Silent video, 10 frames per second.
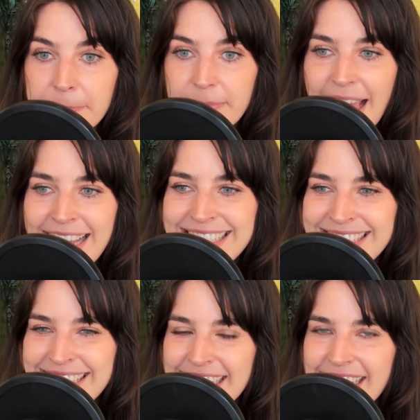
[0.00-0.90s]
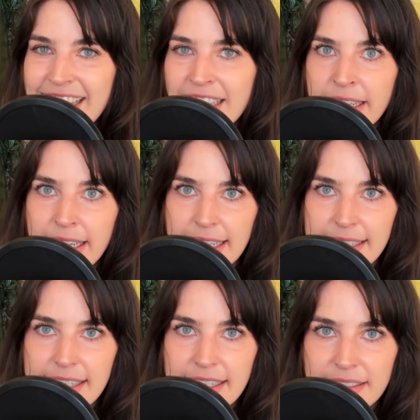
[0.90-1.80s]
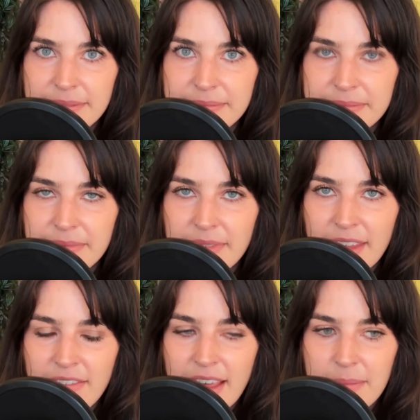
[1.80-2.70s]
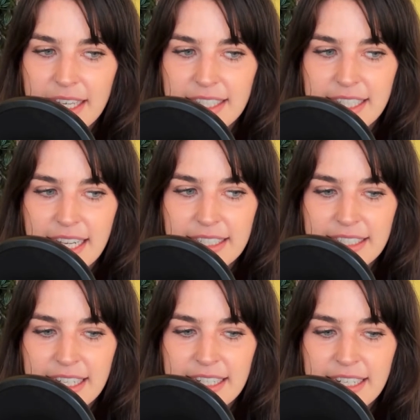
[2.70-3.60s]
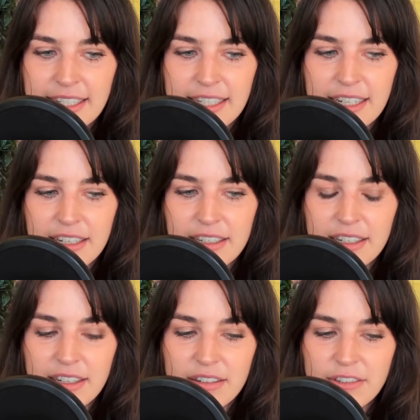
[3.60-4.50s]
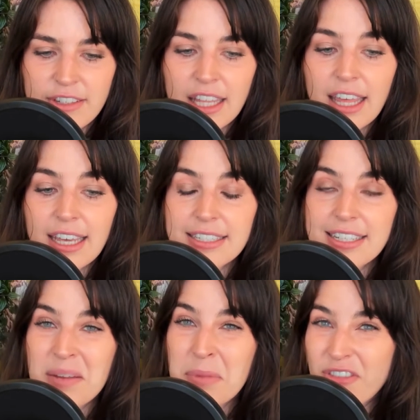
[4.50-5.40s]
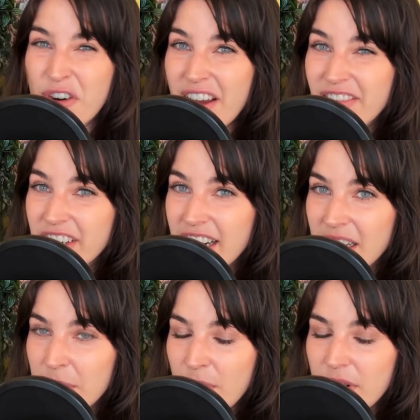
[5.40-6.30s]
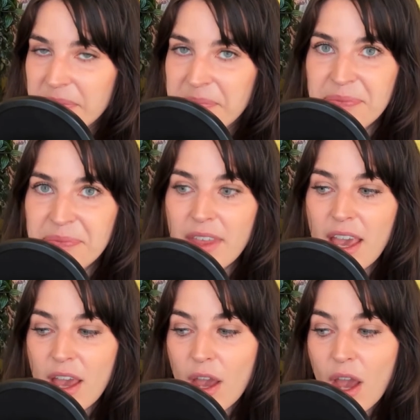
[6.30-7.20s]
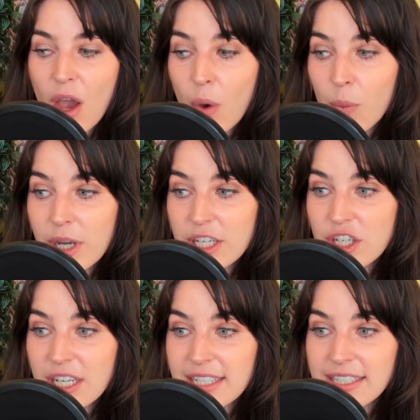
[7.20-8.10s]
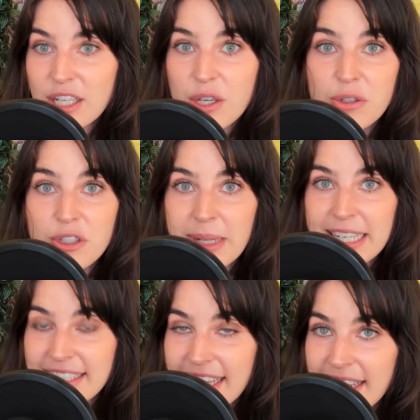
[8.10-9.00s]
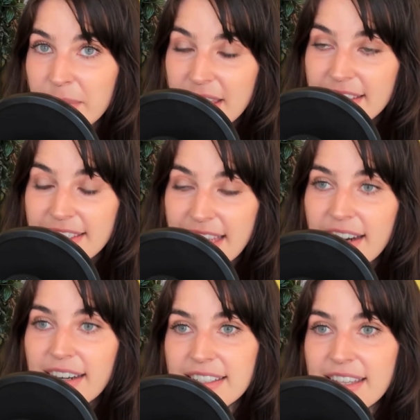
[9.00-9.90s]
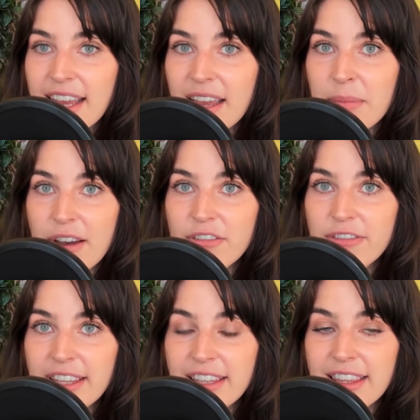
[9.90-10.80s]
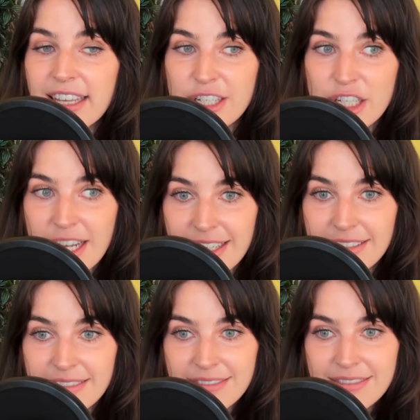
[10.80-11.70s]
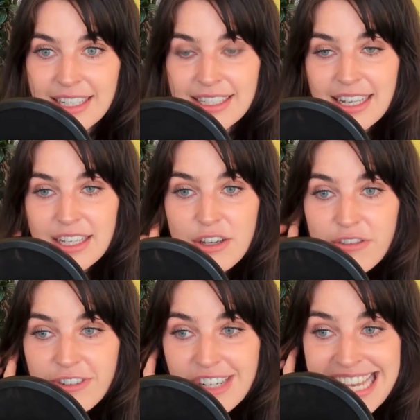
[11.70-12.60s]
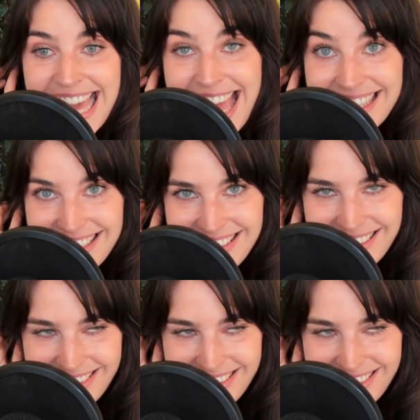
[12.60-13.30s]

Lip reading: I can see the light, if that makes sense. It doesn't feel like it's going to be forever anymore, which is huge, because that can be the scariest thing about feeling like shit, is that you forget